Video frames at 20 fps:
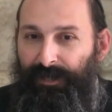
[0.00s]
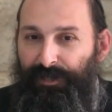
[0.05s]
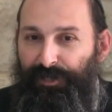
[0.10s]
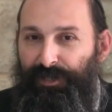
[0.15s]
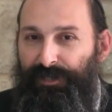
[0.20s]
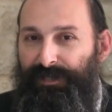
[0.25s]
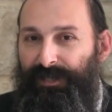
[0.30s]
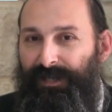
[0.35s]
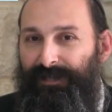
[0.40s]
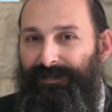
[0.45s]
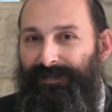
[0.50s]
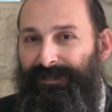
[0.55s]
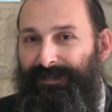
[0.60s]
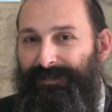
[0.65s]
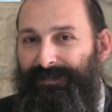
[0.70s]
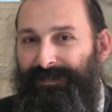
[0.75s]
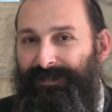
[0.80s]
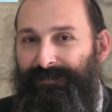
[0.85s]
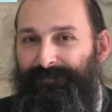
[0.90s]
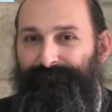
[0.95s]
She says,
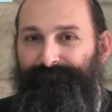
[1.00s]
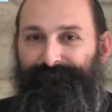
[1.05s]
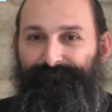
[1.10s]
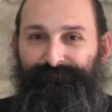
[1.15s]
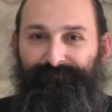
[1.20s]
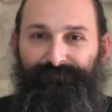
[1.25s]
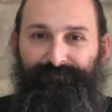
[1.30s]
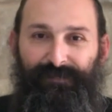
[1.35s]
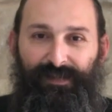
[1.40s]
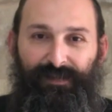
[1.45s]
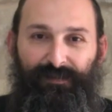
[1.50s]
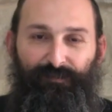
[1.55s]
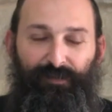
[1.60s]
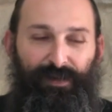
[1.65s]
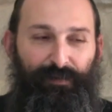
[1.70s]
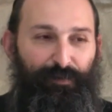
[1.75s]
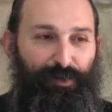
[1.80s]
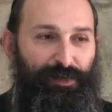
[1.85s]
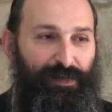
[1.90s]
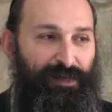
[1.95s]
listen,
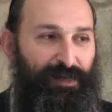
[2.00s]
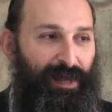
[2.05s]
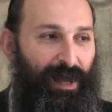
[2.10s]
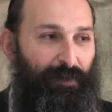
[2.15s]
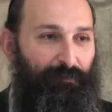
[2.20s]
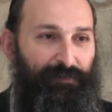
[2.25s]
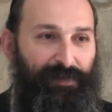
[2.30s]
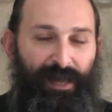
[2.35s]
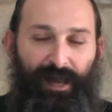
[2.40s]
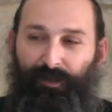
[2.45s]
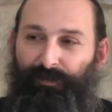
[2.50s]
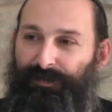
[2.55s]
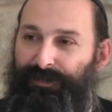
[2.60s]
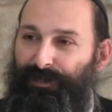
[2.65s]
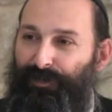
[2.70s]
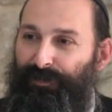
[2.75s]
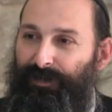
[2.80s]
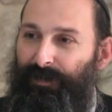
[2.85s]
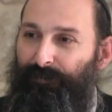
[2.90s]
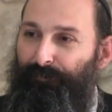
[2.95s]
what I'm going to come now and
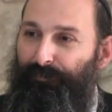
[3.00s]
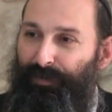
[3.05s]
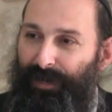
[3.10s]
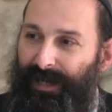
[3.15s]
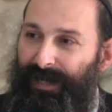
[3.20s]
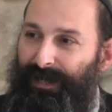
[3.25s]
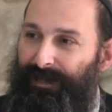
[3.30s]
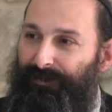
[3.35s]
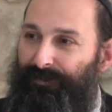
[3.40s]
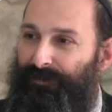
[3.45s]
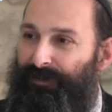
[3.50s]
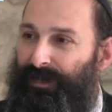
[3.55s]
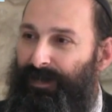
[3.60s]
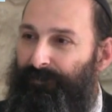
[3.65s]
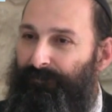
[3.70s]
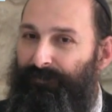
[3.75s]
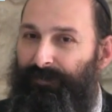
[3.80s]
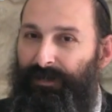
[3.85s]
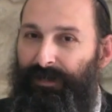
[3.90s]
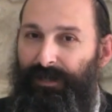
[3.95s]
start complaining to
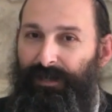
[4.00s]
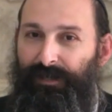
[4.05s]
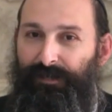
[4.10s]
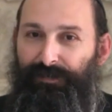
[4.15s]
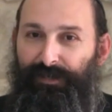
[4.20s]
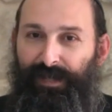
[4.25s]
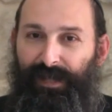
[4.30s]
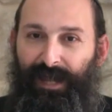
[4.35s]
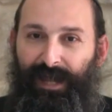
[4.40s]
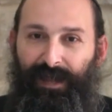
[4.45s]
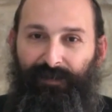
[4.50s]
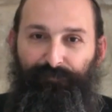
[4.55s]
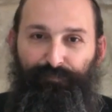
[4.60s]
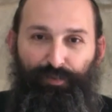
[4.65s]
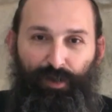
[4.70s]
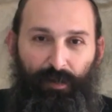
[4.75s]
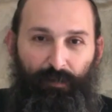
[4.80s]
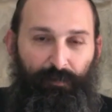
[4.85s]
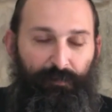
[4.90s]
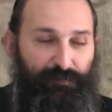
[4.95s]
them that I have
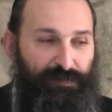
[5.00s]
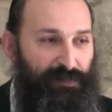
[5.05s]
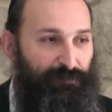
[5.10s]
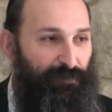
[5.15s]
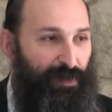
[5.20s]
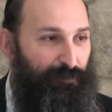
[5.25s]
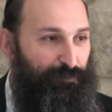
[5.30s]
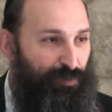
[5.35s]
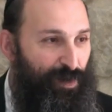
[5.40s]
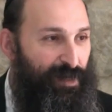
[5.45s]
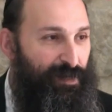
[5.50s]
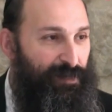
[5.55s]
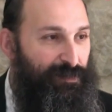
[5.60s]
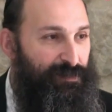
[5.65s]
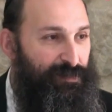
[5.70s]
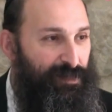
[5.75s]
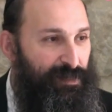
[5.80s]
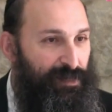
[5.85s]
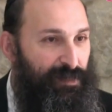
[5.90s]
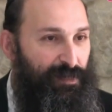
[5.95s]
problems in my
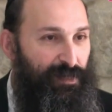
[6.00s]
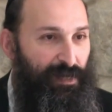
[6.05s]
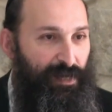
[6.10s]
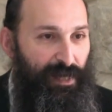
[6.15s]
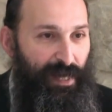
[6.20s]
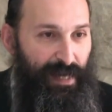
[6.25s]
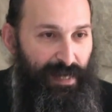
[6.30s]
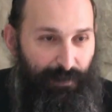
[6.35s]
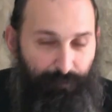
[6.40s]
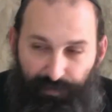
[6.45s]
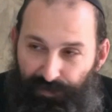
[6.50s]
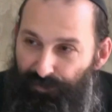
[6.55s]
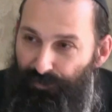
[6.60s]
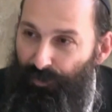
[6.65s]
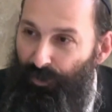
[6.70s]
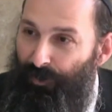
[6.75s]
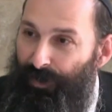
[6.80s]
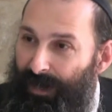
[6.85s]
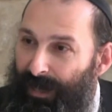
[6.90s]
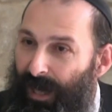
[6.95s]
pregnancy and I'm
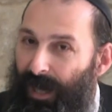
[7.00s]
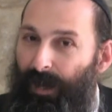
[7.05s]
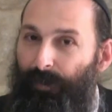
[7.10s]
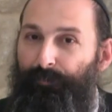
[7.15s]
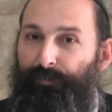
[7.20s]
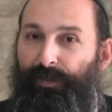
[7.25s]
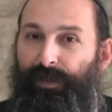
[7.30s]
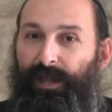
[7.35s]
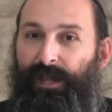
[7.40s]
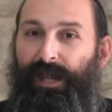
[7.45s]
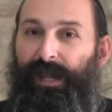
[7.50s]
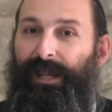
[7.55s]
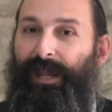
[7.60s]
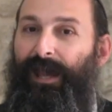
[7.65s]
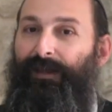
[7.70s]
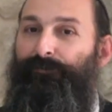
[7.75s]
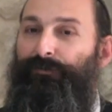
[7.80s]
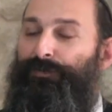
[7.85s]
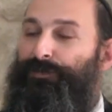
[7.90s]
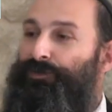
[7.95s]
throwing up and I
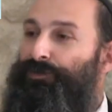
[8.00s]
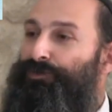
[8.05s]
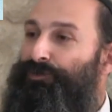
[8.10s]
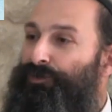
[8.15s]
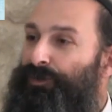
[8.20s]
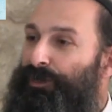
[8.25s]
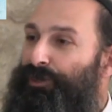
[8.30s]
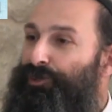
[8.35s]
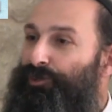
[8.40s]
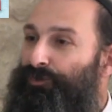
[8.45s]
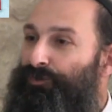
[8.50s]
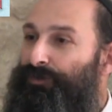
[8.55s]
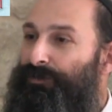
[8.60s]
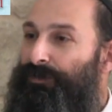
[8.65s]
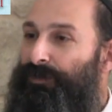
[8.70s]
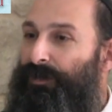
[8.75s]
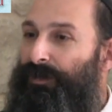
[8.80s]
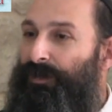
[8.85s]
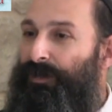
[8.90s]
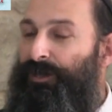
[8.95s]
have all sorts of
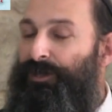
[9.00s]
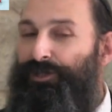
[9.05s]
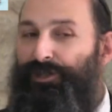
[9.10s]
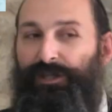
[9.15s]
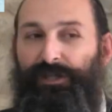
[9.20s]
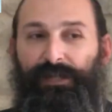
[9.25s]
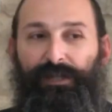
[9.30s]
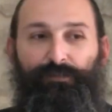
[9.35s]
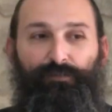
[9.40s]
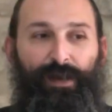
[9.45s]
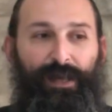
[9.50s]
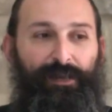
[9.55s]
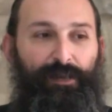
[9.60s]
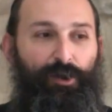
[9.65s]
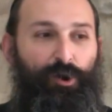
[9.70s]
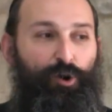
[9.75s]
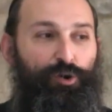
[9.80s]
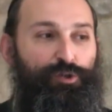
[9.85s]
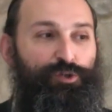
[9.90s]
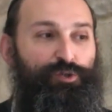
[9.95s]
issues. She didn't want to
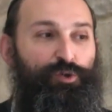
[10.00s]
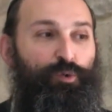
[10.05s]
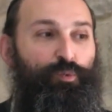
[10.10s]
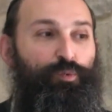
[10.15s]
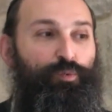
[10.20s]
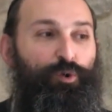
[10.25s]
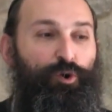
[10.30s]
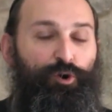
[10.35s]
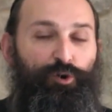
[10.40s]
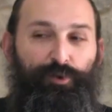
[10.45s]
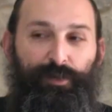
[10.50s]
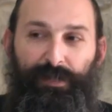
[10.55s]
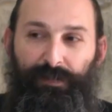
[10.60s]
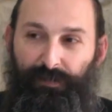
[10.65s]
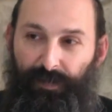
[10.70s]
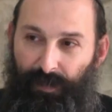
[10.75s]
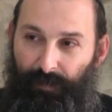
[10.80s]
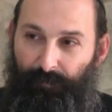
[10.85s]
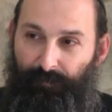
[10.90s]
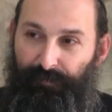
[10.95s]
also worry
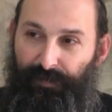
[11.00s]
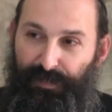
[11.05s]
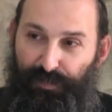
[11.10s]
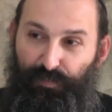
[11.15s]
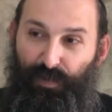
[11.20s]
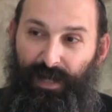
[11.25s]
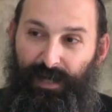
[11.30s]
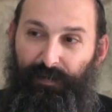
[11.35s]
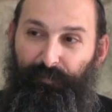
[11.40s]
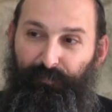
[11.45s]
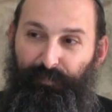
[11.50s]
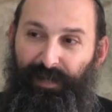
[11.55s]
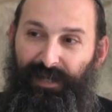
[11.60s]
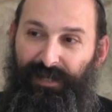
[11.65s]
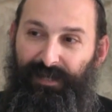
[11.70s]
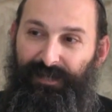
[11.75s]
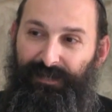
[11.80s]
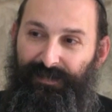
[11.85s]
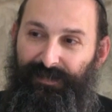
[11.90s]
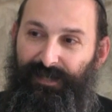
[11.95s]
them. There's one
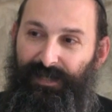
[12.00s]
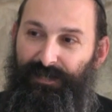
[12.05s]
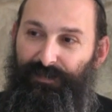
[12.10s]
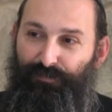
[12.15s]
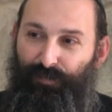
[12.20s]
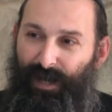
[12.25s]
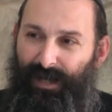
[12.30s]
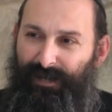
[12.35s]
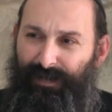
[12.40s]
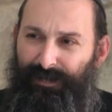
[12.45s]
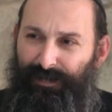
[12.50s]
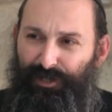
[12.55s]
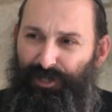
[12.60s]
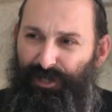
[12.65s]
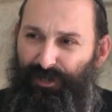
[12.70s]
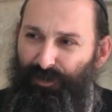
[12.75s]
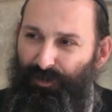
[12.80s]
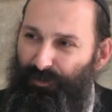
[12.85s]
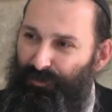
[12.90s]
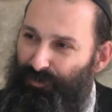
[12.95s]
opinion says, why didn't
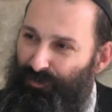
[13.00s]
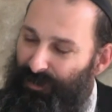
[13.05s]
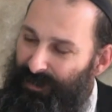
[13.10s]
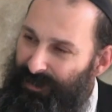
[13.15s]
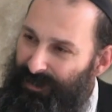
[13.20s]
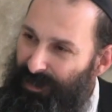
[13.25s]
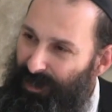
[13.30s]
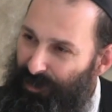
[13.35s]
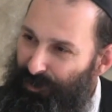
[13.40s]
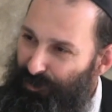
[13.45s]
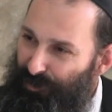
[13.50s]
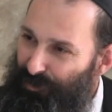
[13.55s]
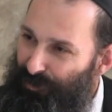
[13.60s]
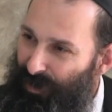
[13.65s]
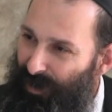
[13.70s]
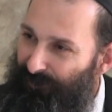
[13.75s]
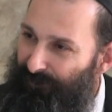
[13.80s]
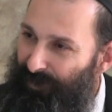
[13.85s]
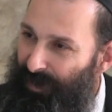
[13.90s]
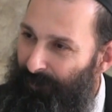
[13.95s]
she go to Yitzchak or to
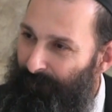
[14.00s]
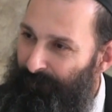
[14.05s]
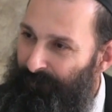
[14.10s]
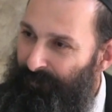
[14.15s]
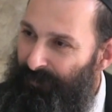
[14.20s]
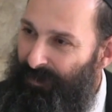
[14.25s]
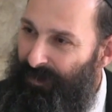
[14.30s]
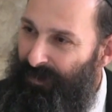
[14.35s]
Avraham?